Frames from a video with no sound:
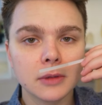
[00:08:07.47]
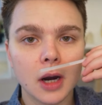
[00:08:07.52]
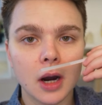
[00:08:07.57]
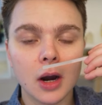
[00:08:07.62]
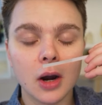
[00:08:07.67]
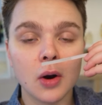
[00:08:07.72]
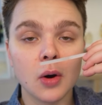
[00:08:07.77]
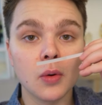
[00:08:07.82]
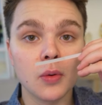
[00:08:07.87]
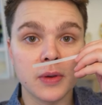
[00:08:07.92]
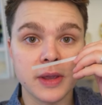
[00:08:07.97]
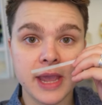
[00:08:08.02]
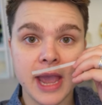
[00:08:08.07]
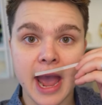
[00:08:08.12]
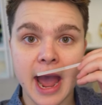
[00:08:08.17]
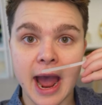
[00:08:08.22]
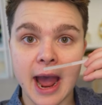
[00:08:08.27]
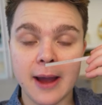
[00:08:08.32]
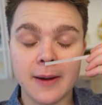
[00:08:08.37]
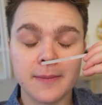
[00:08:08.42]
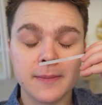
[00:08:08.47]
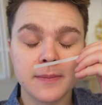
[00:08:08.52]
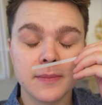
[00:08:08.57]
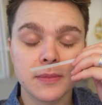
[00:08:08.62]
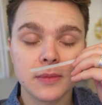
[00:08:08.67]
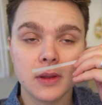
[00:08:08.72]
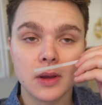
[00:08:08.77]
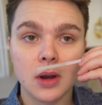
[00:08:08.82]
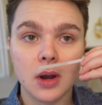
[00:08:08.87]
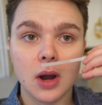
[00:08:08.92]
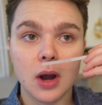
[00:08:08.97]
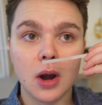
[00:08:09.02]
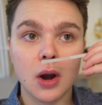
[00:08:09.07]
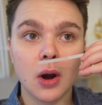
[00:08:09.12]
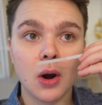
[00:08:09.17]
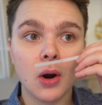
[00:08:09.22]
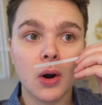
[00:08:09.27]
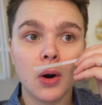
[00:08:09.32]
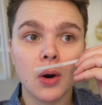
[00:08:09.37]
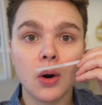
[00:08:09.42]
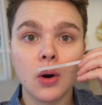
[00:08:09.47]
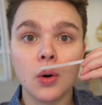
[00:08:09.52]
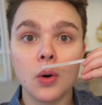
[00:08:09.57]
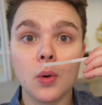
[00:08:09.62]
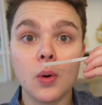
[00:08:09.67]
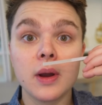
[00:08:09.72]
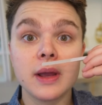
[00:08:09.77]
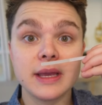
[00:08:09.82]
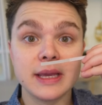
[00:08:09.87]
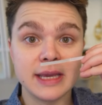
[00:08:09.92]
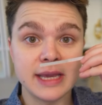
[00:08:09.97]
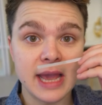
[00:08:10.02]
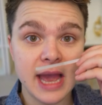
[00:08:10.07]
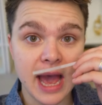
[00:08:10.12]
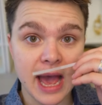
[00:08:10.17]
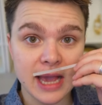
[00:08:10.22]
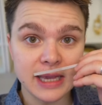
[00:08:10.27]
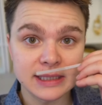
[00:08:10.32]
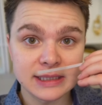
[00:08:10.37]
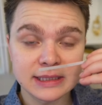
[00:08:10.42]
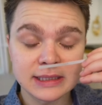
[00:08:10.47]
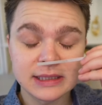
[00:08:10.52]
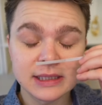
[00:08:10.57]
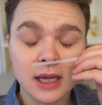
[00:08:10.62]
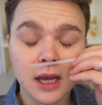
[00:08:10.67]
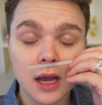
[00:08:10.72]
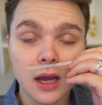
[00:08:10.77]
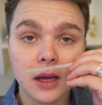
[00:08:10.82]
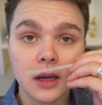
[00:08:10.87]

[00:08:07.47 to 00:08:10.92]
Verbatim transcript: Oh yeah. Oh yes.